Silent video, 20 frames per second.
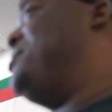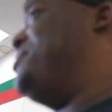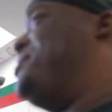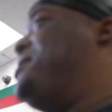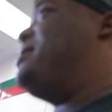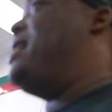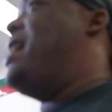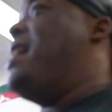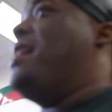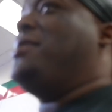some
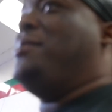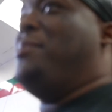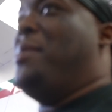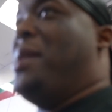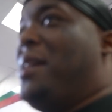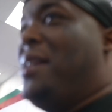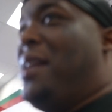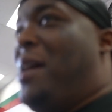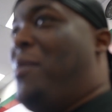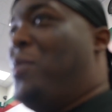snacks,
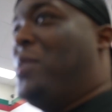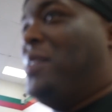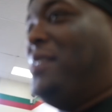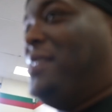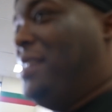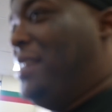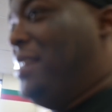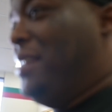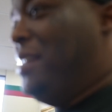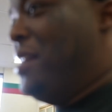man. I want to
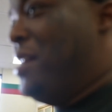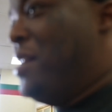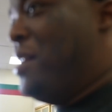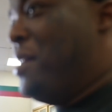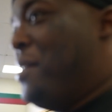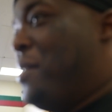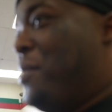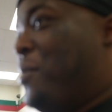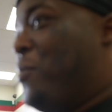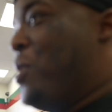see
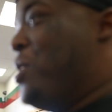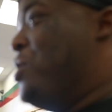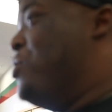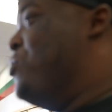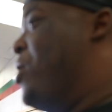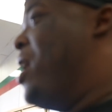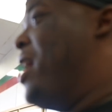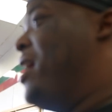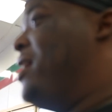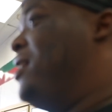where
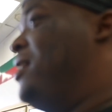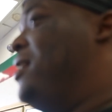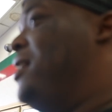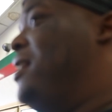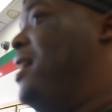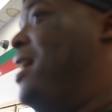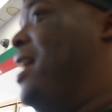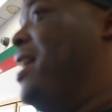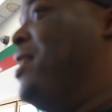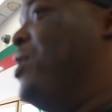you at
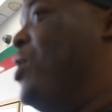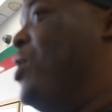in